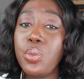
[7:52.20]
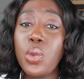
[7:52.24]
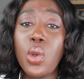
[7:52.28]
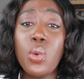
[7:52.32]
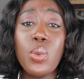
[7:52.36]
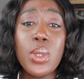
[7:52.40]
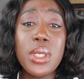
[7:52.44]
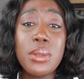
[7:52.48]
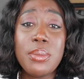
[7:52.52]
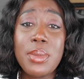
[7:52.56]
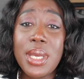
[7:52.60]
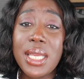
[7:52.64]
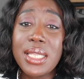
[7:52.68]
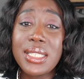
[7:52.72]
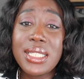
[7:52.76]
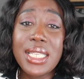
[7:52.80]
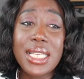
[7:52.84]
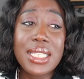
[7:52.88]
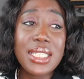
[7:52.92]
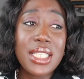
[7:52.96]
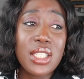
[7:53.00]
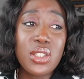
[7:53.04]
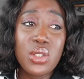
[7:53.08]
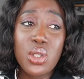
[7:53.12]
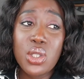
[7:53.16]
with men
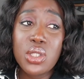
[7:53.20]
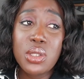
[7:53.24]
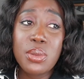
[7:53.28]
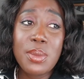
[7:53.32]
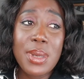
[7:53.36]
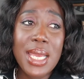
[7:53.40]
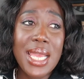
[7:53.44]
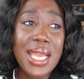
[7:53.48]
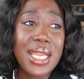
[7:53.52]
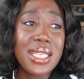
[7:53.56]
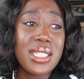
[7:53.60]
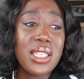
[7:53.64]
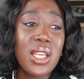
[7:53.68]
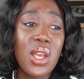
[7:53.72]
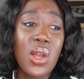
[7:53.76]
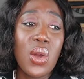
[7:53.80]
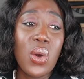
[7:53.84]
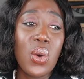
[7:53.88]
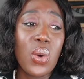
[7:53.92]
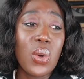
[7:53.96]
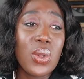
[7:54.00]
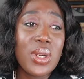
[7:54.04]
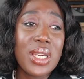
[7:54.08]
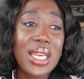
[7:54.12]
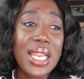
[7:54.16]
that they just met
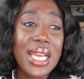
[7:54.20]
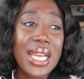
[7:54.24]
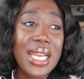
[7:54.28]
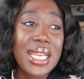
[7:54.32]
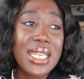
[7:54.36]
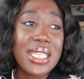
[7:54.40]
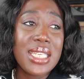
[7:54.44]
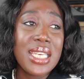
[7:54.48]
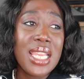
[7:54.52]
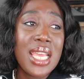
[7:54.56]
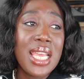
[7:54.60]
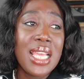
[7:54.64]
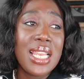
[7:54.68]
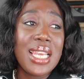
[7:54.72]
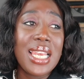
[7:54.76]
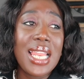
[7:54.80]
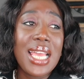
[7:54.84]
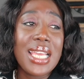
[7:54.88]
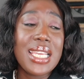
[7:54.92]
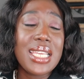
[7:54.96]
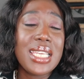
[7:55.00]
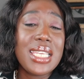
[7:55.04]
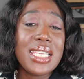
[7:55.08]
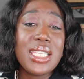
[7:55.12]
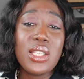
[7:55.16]
online.
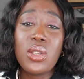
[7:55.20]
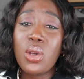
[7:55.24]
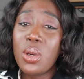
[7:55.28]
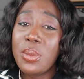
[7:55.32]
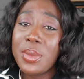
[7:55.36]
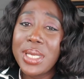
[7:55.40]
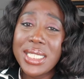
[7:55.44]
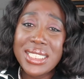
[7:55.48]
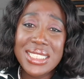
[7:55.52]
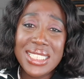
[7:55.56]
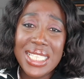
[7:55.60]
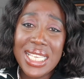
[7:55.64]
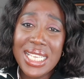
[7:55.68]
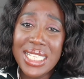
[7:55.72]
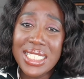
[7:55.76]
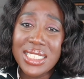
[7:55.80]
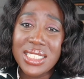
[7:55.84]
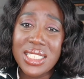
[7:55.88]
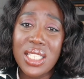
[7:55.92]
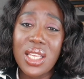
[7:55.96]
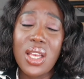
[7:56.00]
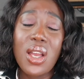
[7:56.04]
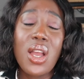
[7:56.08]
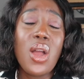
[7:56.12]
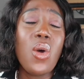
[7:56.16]
Like, it don't make
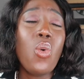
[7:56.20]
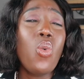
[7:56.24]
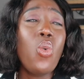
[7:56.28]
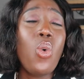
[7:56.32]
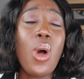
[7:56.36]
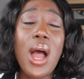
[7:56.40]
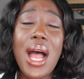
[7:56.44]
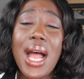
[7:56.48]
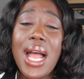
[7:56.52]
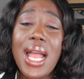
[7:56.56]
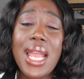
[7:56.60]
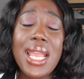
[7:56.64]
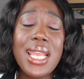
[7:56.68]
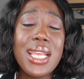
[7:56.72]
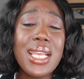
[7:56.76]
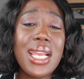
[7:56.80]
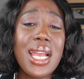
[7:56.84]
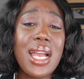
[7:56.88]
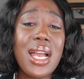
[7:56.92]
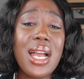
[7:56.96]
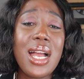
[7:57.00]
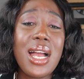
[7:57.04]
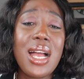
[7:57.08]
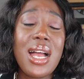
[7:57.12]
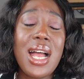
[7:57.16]
sense. Why
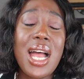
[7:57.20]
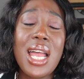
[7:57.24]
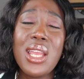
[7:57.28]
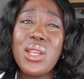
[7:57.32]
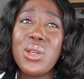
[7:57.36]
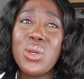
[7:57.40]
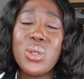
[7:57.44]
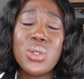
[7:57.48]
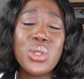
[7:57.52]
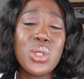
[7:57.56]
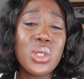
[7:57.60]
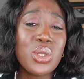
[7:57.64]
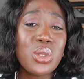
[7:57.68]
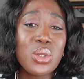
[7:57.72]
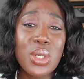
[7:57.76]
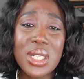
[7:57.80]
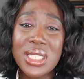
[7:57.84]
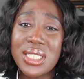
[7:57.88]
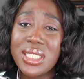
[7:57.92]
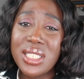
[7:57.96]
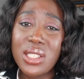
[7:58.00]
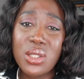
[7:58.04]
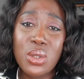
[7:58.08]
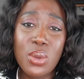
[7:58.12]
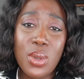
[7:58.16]
I also
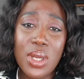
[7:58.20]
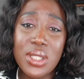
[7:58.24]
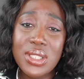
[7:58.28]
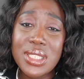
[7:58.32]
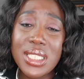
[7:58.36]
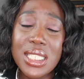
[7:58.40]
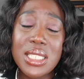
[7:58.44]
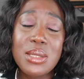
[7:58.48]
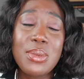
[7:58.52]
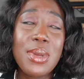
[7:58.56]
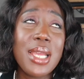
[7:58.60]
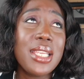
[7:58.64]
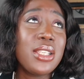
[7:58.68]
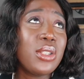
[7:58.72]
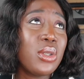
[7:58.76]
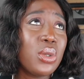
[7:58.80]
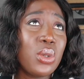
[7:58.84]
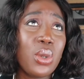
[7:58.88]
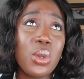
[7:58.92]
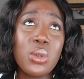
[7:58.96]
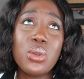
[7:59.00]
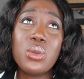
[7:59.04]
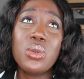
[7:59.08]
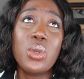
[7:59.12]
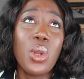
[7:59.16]
trust you to walk this man. You
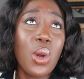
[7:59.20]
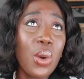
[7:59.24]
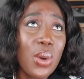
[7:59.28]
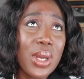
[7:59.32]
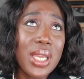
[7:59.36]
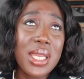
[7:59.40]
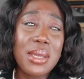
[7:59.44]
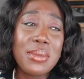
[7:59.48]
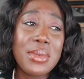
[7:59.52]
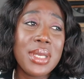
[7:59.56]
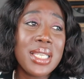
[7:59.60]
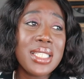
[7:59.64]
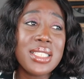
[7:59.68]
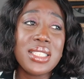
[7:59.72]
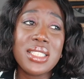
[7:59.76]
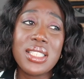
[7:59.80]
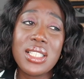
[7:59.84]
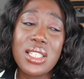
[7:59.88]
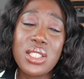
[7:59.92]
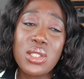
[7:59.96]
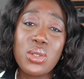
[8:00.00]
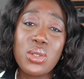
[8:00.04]
don't know him. He's still